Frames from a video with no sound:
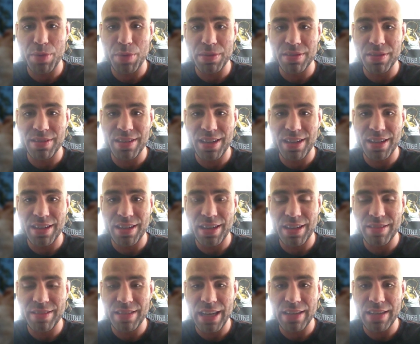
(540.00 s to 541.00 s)
up
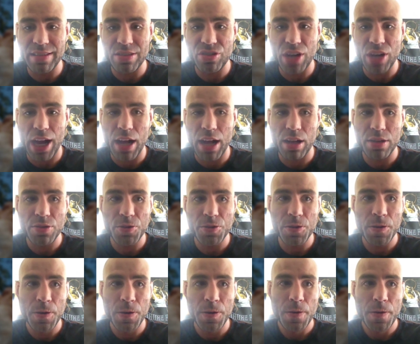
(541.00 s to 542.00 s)
and take the
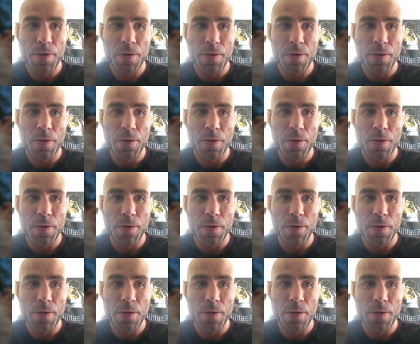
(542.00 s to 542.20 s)
challenge.